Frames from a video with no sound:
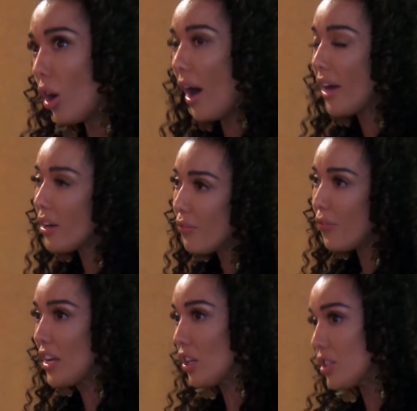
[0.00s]
I could
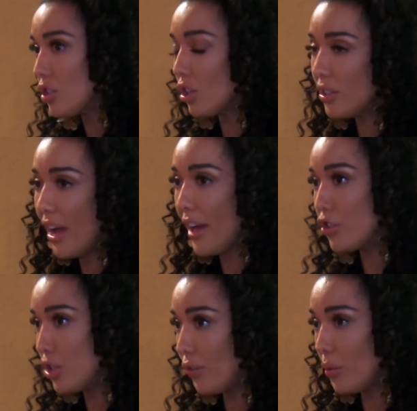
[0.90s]
feel a certain
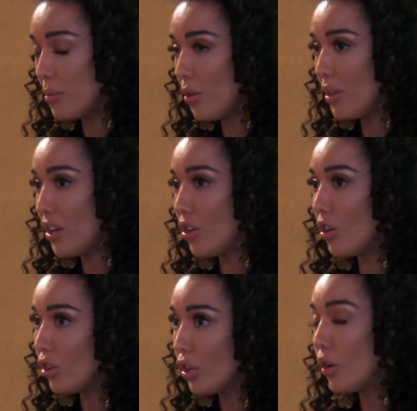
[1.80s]
energy from you that you're
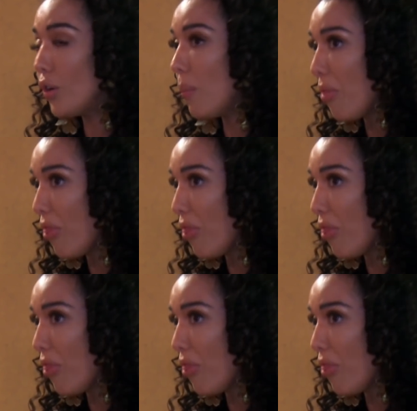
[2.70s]
a little